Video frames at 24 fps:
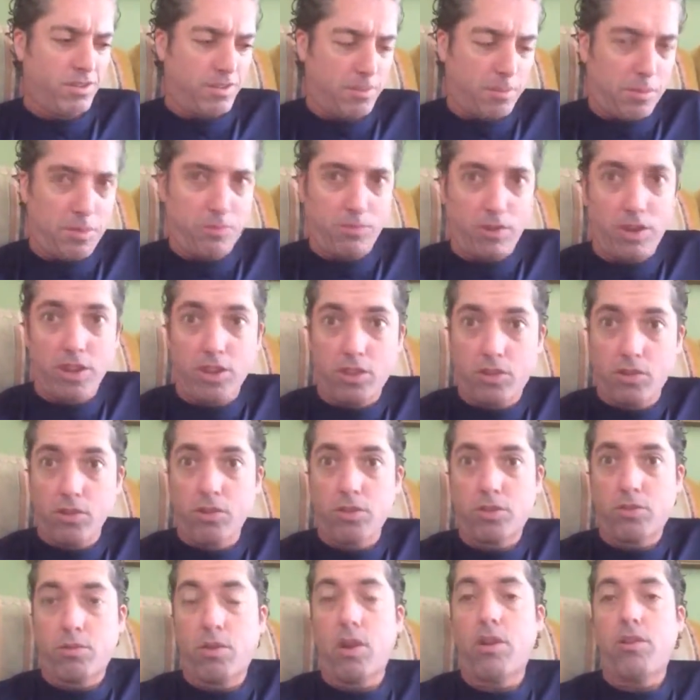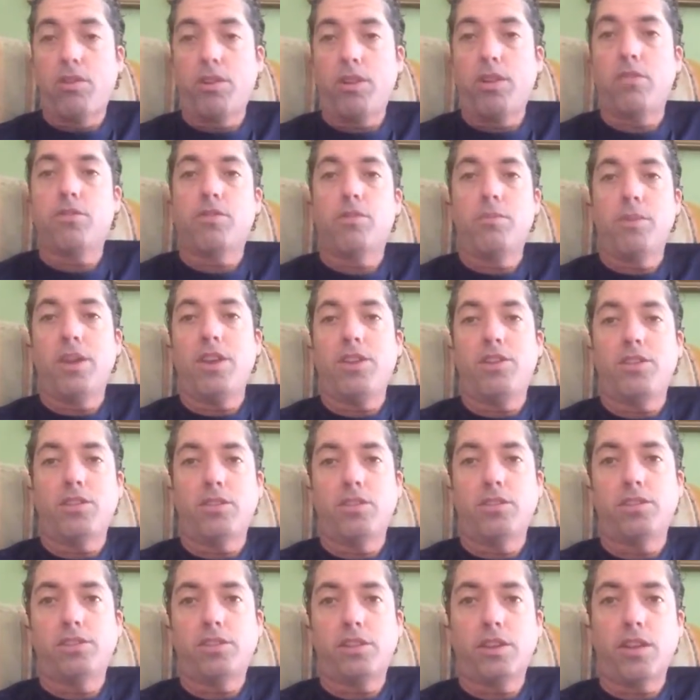I mean, really good quality
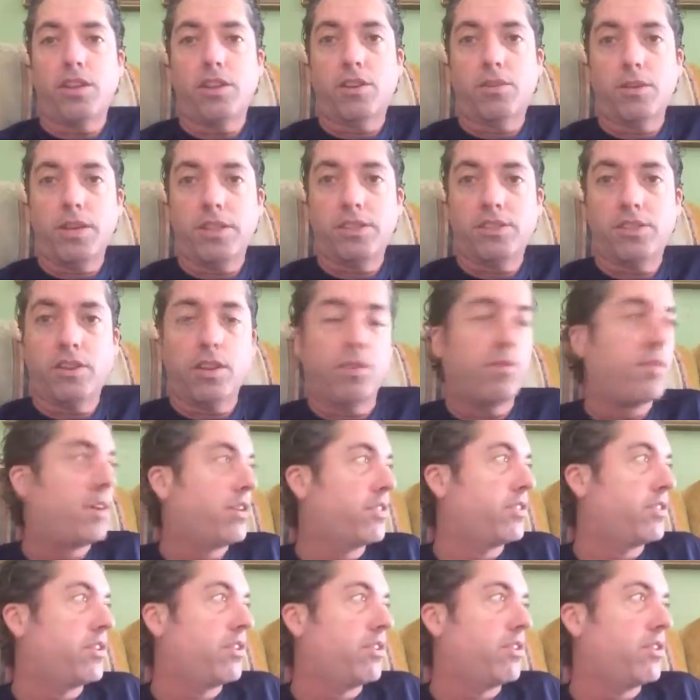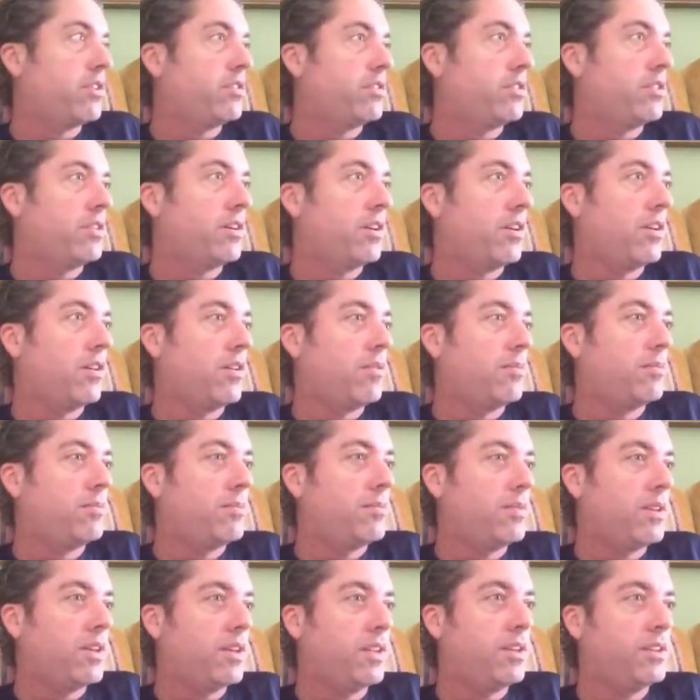information. There's a lot of great stuff out there,
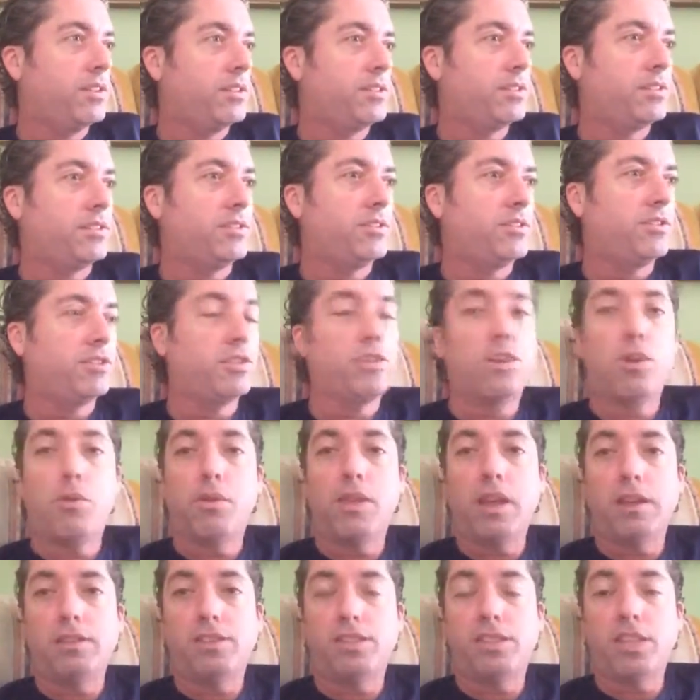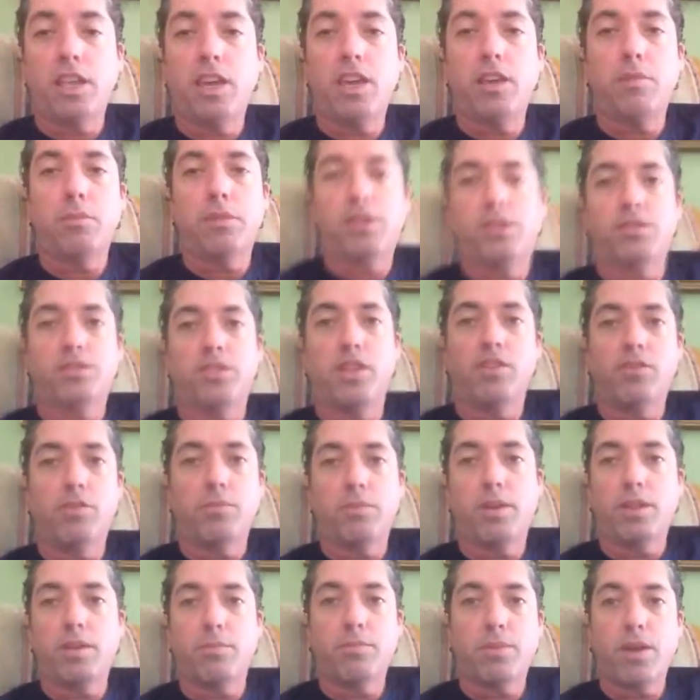and should go without saying, but there's never
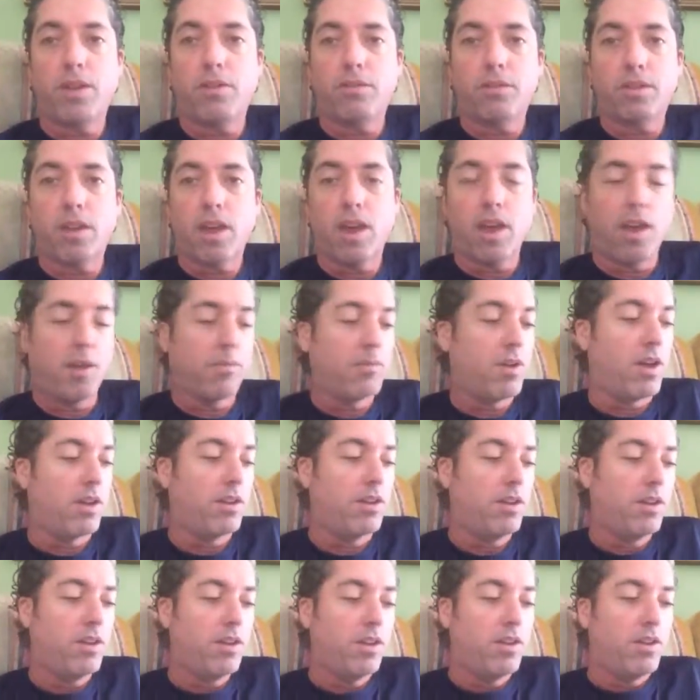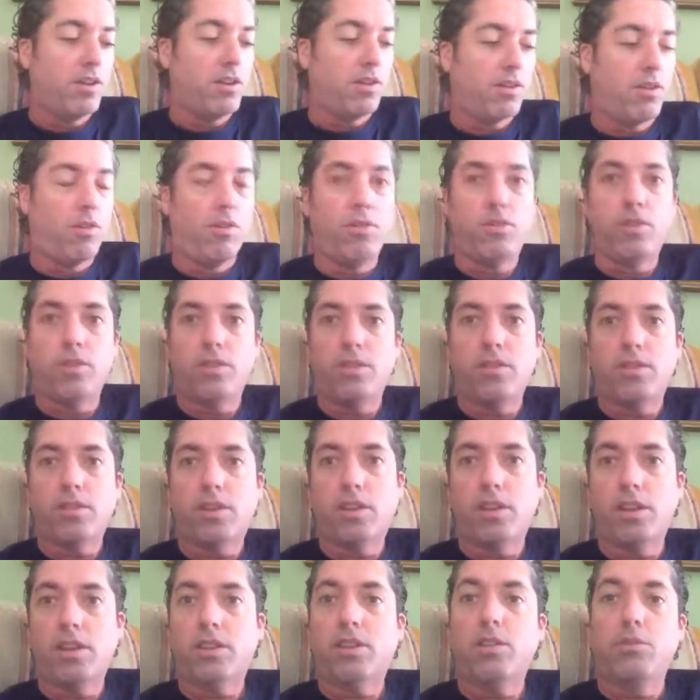been a better time, right? All the
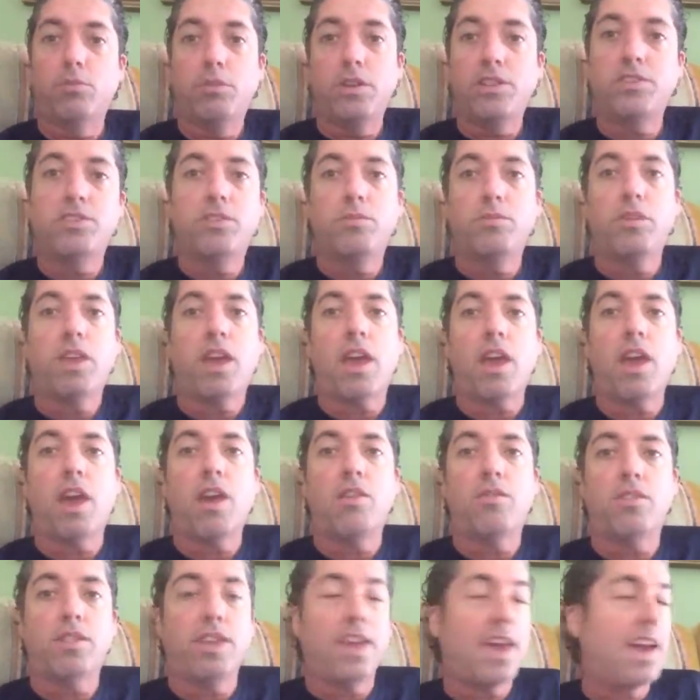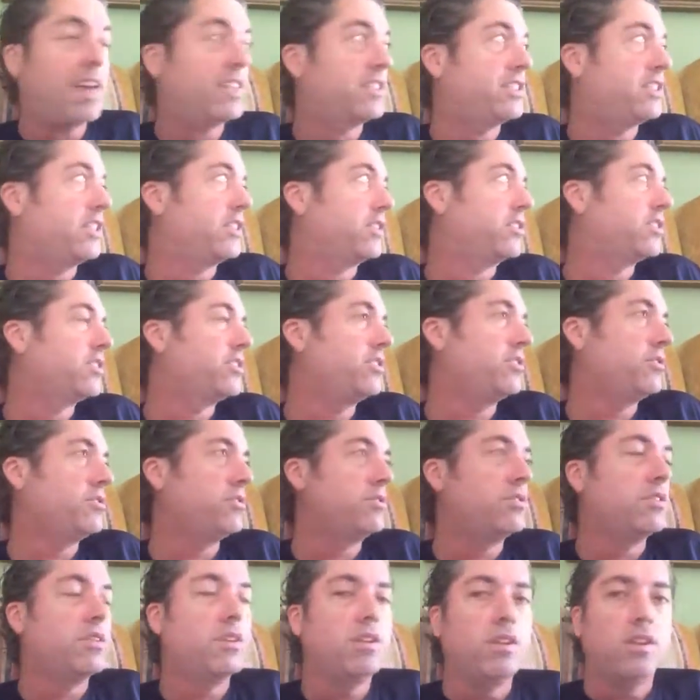collected wisdom we have and the access
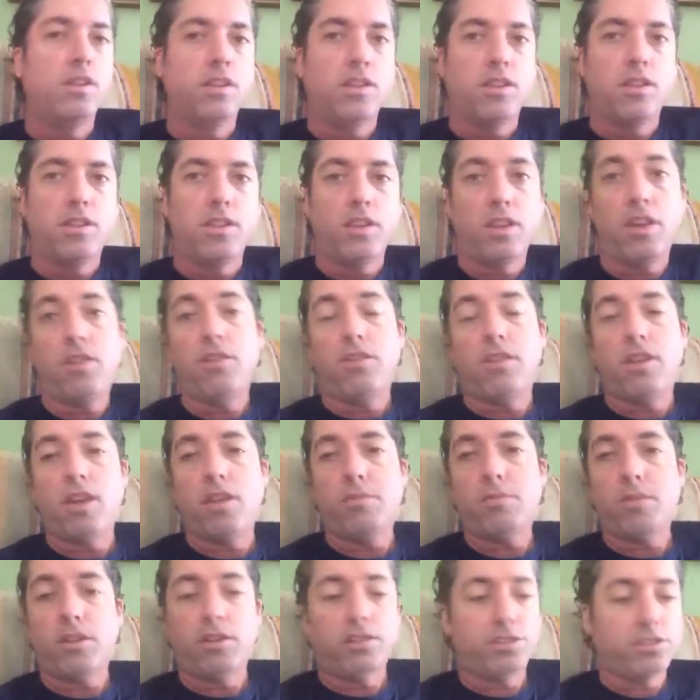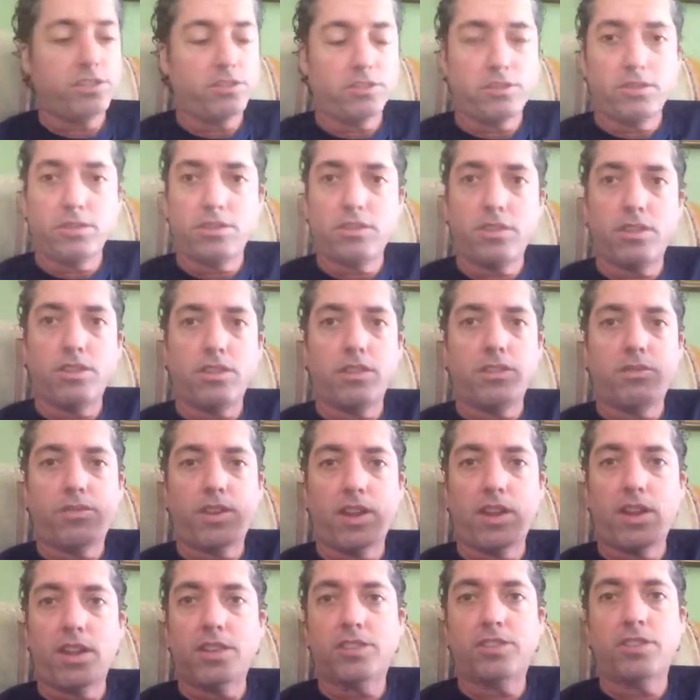to the internet, but also you
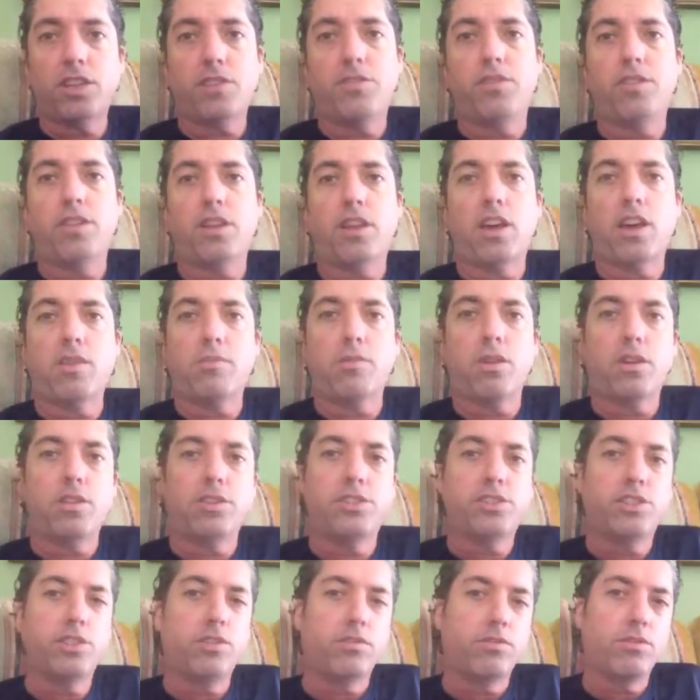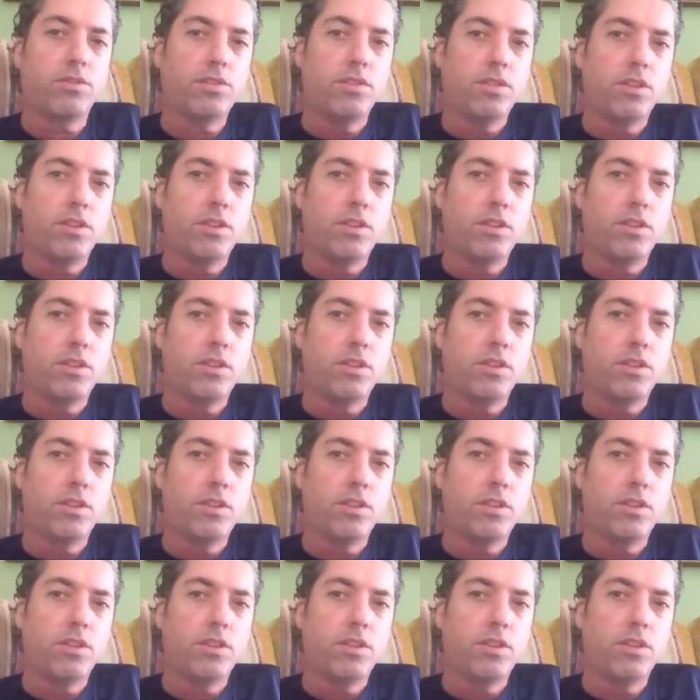find a lot of stuff in the library that you don't.